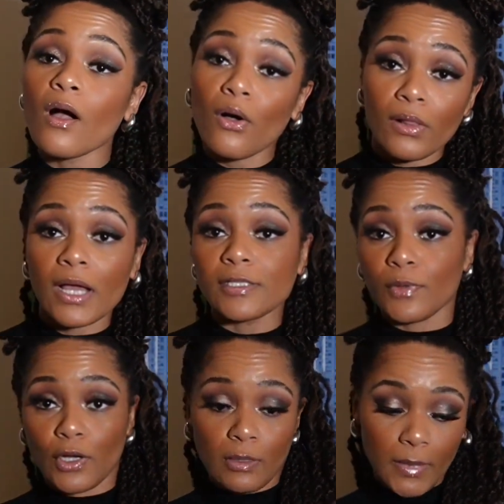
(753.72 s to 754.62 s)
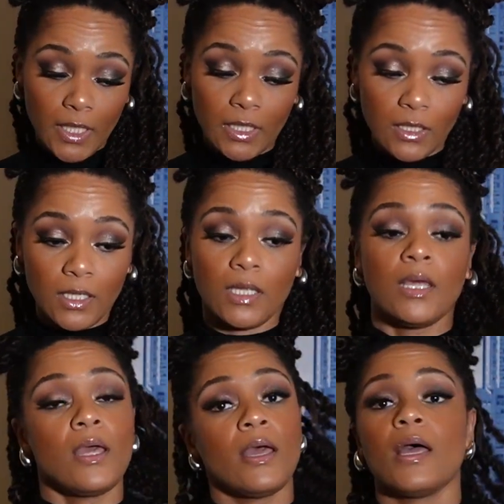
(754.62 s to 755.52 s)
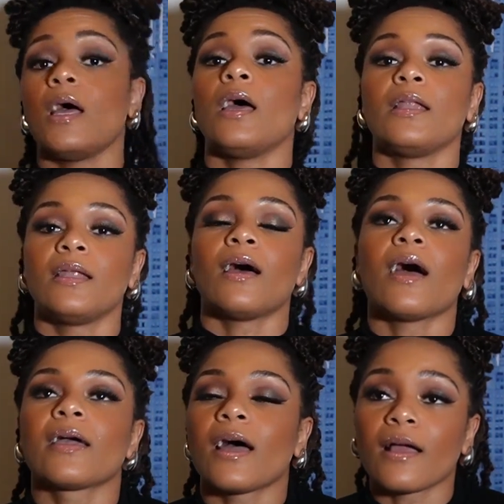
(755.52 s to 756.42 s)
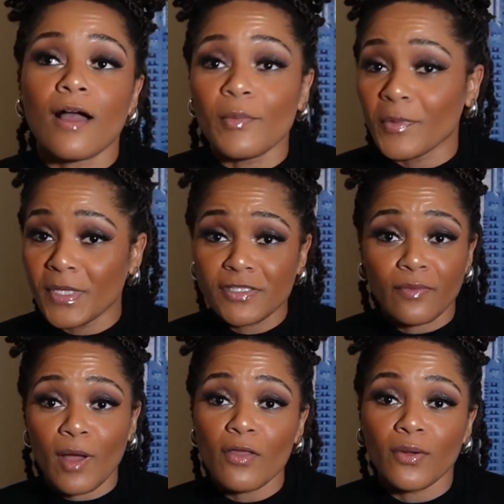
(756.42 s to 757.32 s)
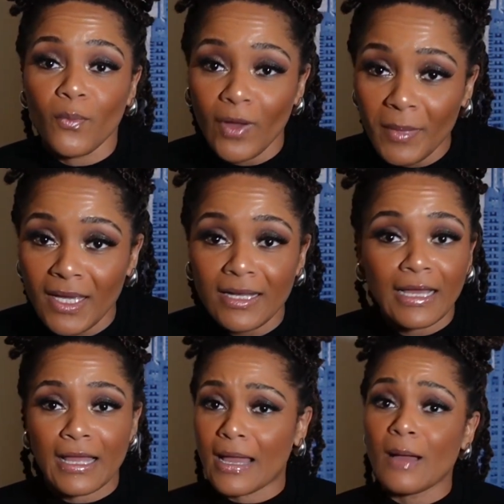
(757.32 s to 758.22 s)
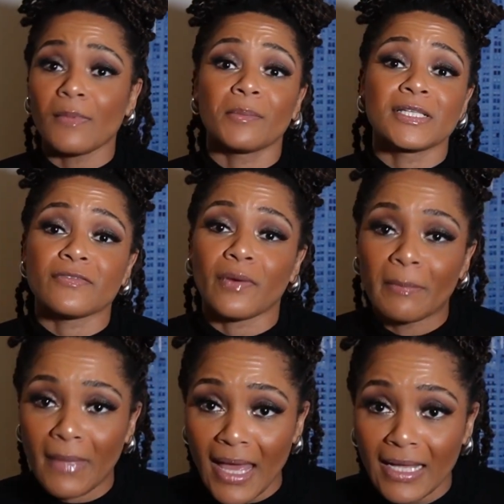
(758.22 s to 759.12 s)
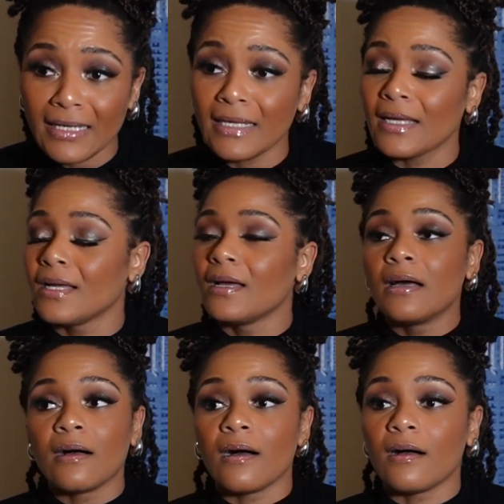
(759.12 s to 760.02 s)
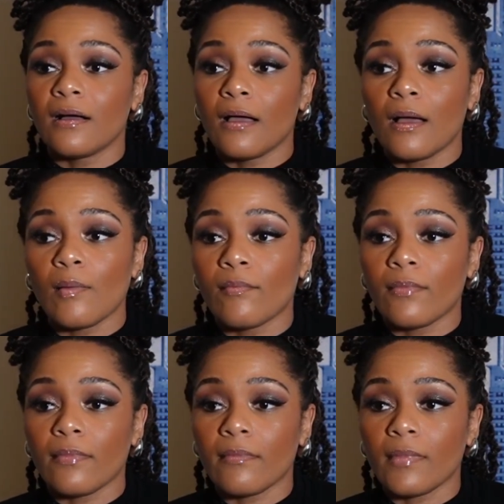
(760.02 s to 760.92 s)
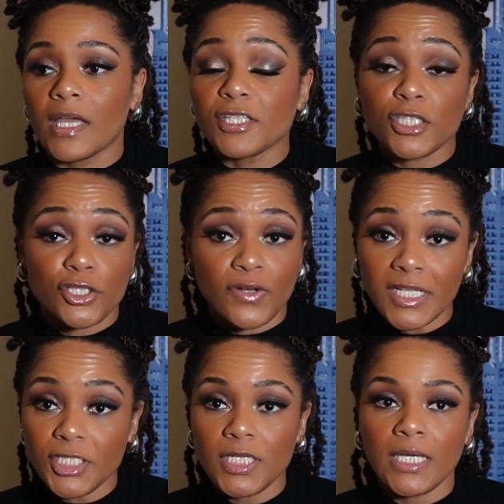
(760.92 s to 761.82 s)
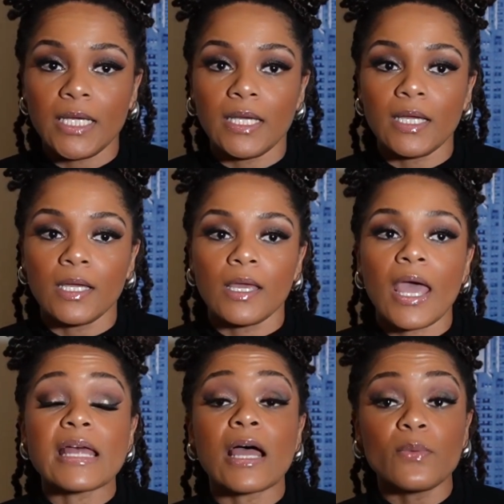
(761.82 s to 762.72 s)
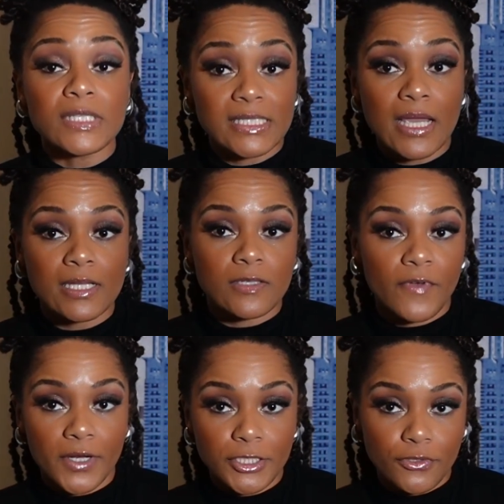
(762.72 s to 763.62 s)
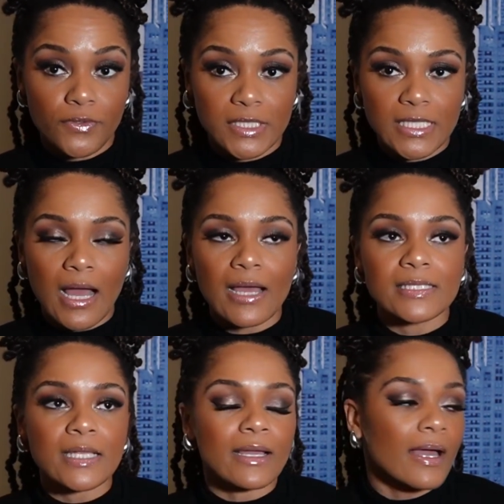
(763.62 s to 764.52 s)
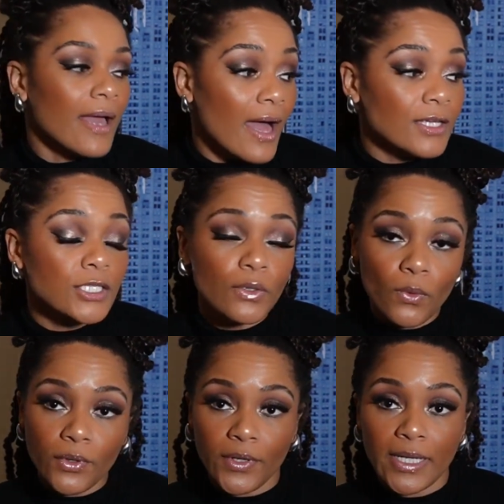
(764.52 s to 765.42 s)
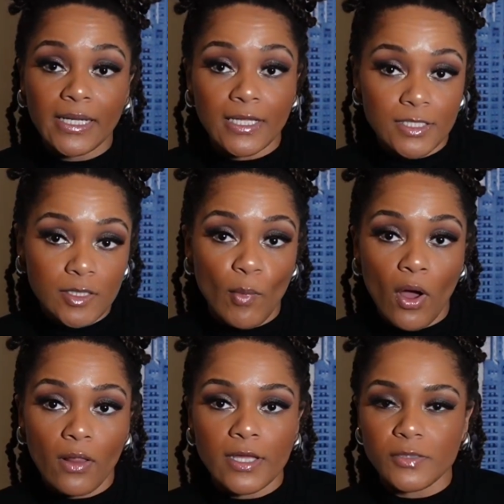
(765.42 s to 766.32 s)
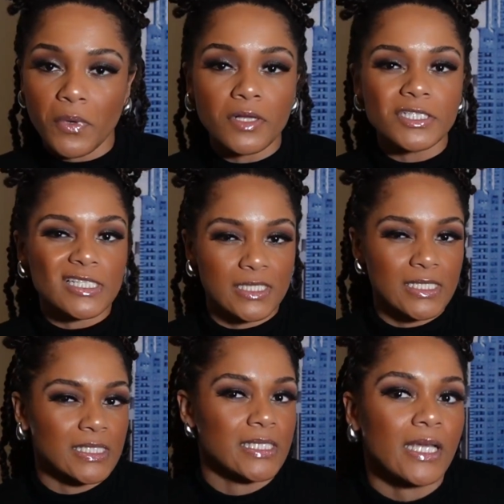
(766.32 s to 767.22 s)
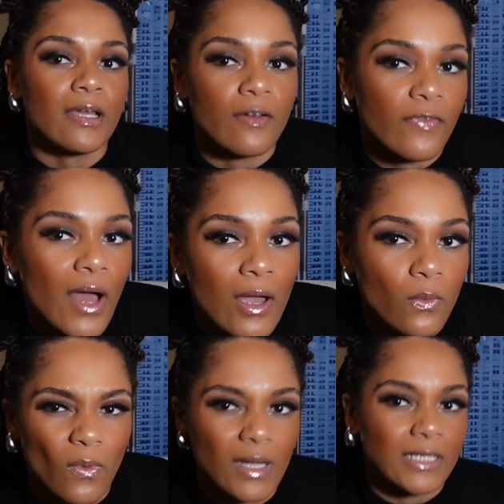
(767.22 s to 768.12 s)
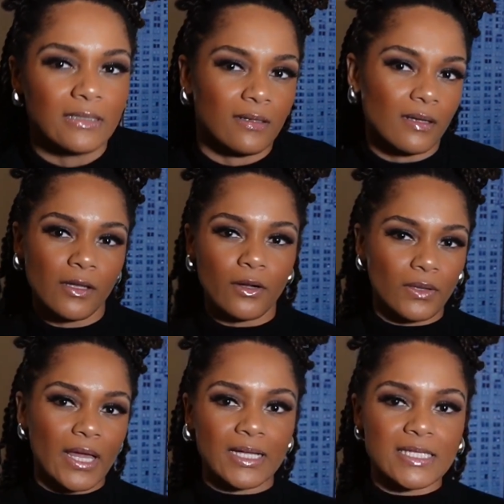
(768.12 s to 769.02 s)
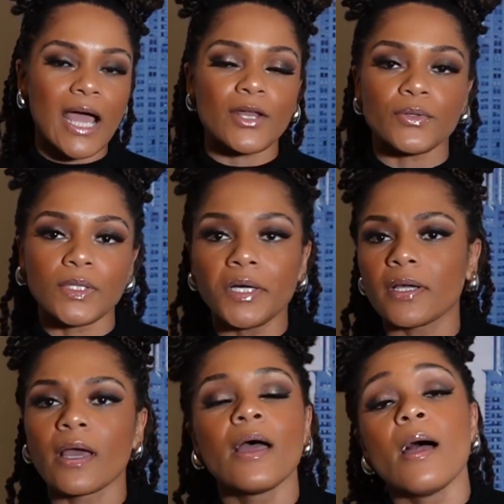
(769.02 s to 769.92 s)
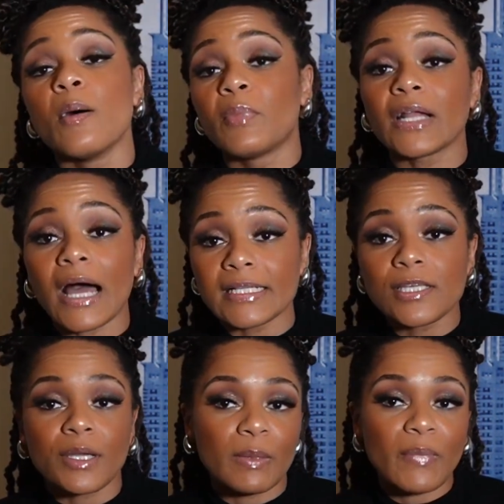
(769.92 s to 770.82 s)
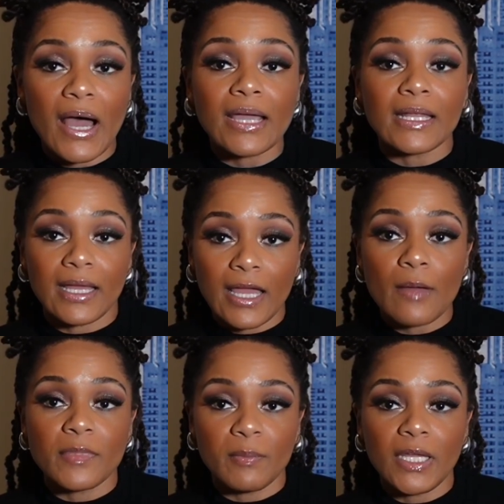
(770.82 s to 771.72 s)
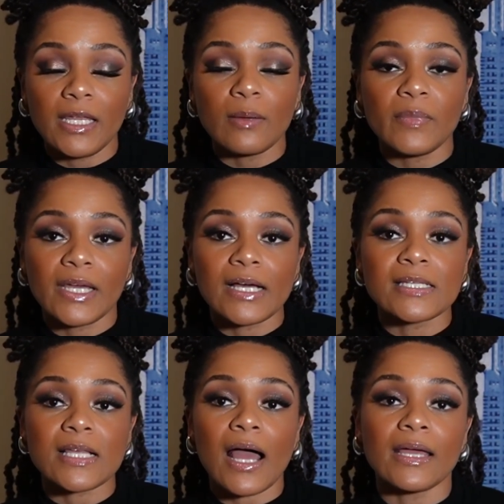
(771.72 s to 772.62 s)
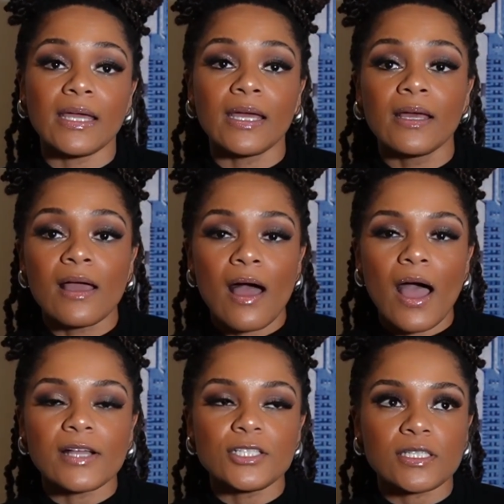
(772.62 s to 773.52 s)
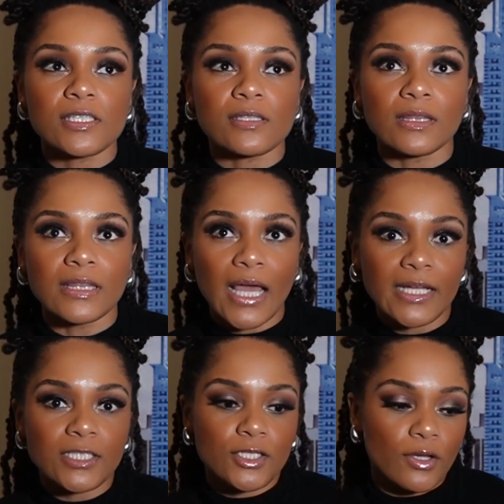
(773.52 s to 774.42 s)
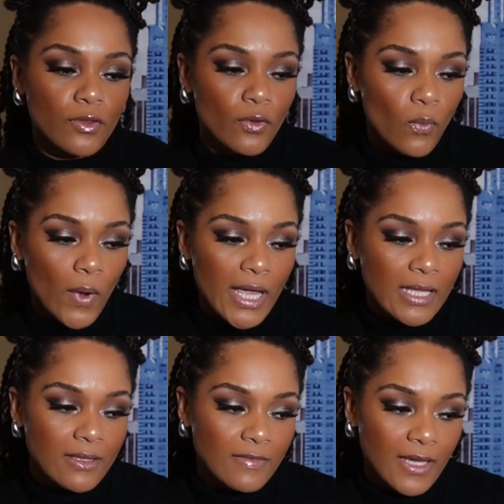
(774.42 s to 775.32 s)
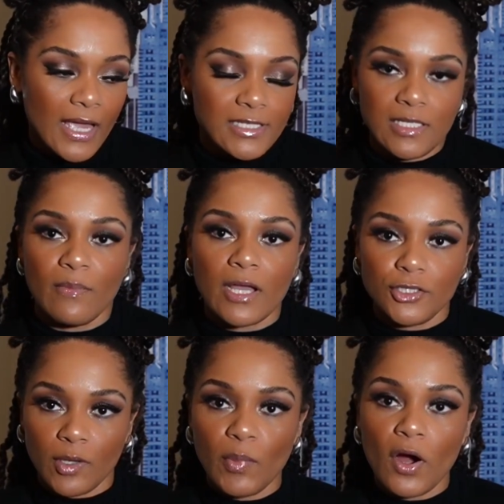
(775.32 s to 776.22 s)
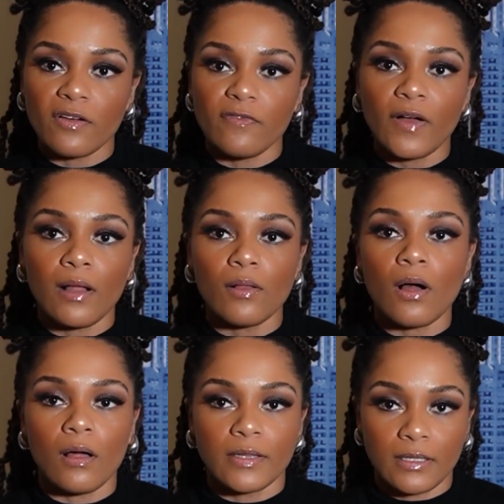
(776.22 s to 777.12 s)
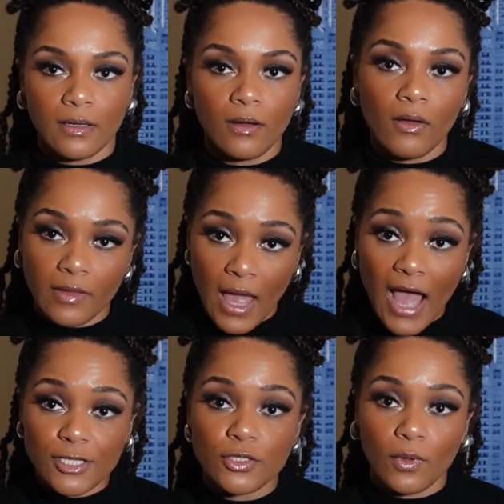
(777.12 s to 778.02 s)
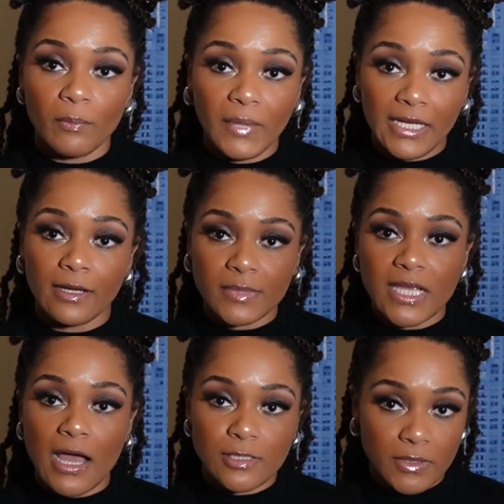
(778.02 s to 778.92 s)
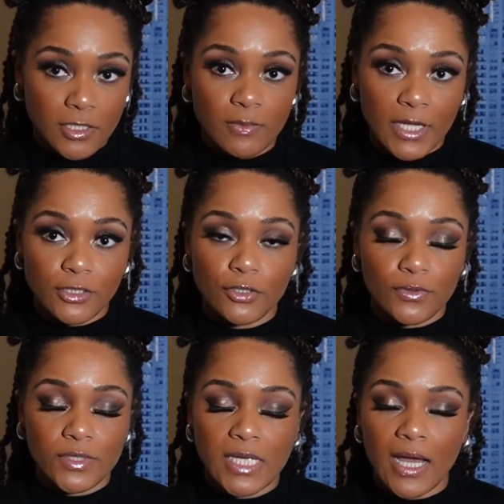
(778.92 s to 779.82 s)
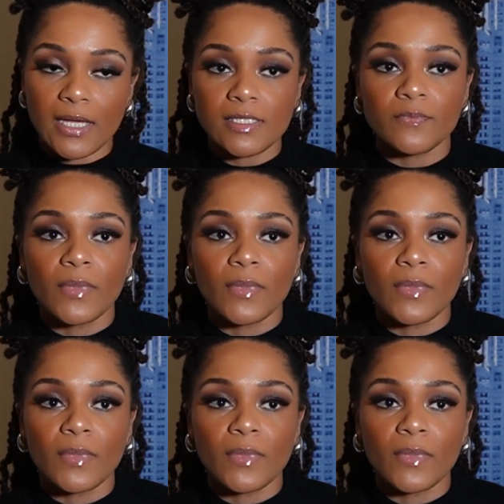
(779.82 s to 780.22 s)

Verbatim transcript: All eyes were on me. And I got compliments from other women. I got compliments from men. Um, it's stretchy. And I would say it's very true to size. Like I actually ordered it in small as well just to see if I want you know like a tighter look but I took it back and I kept the medium because I I just liked the way that the asymmetric part fell on the on the actual medium size which is my true size